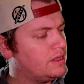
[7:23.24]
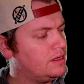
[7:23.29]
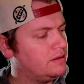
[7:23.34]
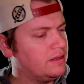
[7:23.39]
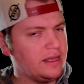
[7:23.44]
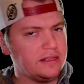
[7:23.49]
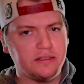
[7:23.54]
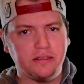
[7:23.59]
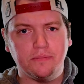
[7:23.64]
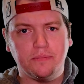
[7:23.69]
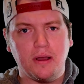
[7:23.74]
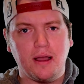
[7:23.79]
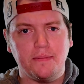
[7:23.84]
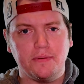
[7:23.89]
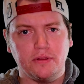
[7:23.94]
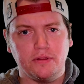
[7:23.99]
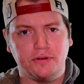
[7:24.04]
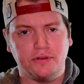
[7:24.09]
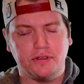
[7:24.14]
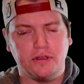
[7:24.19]
a
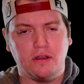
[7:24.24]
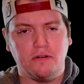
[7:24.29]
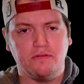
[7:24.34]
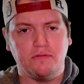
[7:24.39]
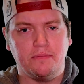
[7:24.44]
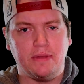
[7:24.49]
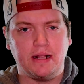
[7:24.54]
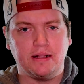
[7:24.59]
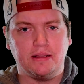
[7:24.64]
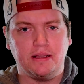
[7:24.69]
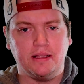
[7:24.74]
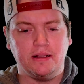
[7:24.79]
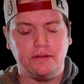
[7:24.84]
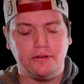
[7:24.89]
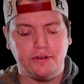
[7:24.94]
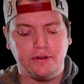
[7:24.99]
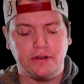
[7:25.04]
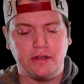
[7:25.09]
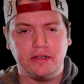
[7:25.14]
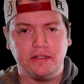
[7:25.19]
popular song from back then.
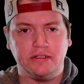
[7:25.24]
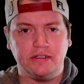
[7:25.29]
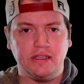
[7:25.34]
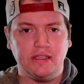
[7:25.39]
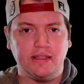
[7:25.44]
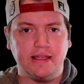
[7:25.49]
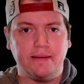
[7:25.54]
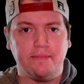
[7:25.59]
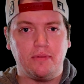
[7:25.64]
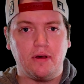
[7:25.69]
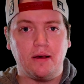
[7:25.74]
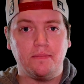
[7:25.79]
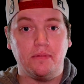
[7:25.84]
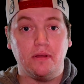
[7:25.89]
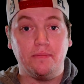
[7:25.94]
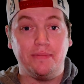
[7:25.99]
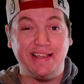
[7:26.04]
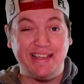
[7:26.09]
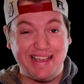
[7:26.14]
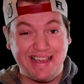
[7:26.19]
You're going to see that pop
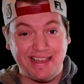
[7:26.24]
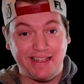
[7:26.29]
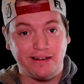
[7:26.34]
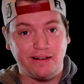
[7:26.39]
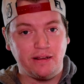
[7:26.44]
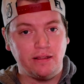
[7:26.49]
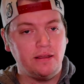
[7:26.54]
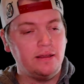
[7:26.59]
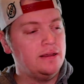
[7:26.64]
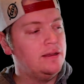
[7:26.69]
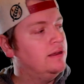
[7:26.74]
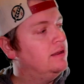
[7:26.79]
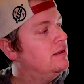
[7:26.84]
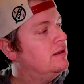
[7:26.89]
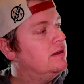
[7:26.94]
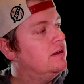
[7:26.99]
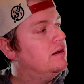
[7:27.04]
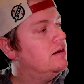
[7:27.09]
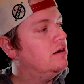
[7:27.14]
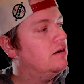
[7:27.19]
up again
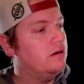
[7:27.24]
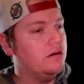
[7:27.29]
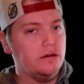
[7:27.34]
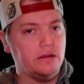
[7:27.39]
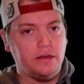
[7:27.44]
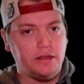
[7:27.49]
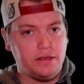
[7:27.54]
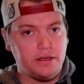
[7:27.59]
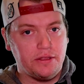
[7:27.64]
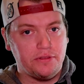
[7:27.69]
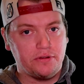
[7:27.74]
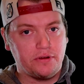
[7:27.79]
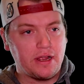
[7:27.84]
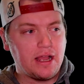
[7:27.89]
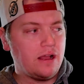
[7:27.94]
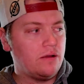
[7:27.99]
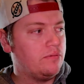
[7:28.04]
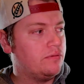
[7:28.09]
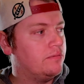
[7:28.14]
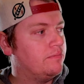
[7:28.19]
on another
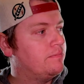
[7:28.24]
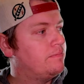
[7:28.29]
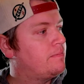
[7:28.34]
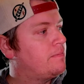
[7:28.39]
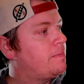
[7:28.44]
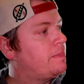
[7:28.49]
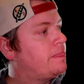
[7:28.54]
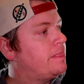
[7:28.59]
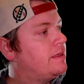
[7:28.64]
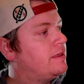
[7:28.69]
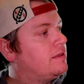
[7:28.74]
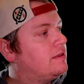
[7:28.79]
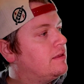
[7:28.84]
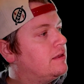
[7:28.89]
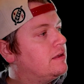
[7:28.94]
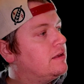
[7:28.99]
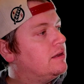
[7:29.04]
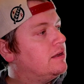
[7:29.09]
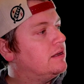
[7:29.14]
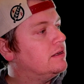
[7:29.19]
album.
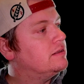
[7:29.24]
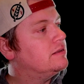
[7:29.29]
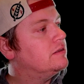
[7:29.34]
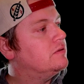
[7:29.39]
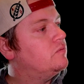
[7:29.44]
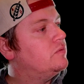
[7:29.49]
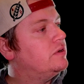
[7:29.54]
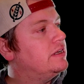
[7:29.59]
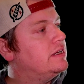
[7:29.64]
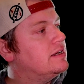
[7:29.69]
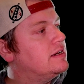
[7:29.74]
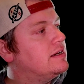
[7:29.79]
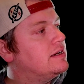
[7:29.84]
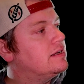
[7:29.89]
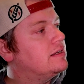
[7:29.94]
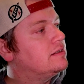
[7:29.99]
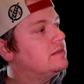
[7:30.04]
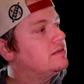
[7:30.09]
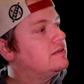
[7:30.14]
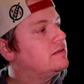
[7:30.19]
And then we
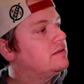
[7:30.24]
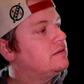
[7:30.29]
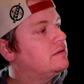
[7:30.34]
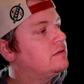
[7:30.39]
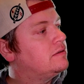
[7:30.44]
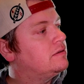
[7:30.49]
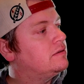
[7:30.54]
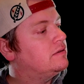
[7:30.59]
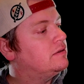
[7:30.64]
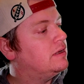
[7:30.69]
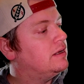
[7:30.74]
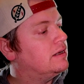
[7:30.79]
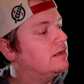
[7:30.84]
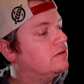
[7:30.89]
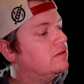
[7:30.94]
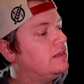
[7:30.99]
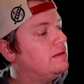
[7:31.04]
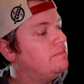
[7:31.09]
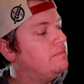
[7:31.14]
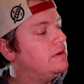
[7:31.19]
got
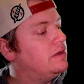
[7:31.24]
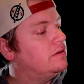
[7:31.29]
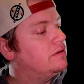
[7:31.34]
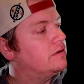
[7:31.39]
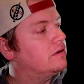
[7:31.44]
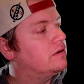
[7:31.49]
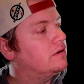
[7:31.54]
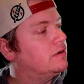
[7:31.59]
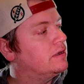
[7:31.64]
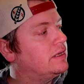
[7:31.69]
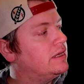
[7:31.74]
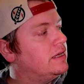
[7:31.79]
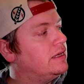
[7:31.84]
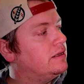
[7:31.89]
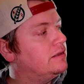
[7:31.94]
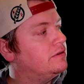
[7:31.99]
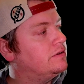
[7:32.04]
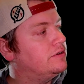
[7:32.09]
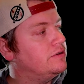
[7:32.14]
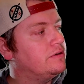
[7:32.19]
Glenn Miller
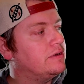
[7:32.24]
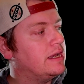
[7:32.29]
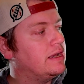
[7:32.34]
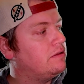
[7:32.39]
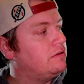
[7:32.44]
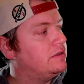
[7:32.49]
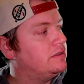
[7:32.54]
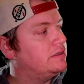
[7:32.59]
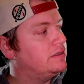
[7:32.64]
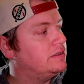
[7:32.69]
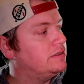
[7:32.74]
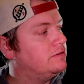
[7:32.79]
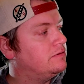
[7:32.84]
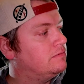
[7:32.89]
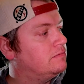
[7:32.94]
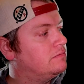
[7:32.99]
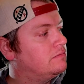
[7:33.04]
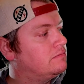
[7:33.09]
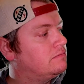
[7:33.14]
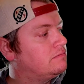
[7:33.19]
again, Duke Ellington,